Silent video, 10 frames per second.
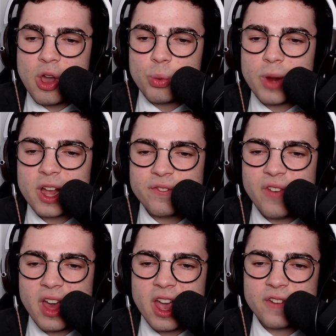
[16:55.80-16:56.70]
Ric
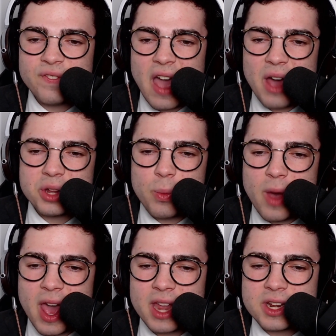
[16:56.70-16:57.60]
Flair found a
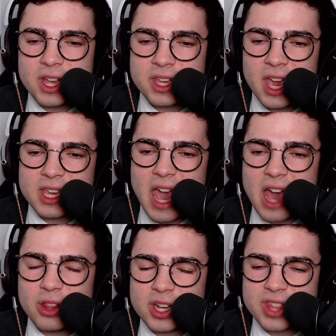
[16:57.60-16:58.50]
way to kick
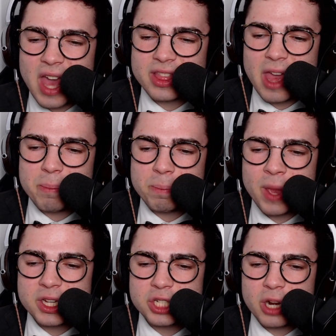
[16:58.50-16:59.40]
out. Look at that
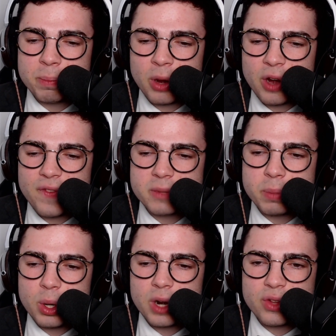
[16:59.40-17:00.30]
picture perfect,
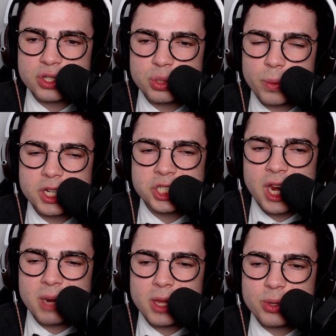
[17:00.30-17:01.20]
beautiful, sweet
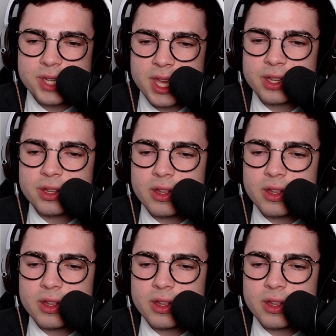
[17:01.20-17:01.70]
chin music.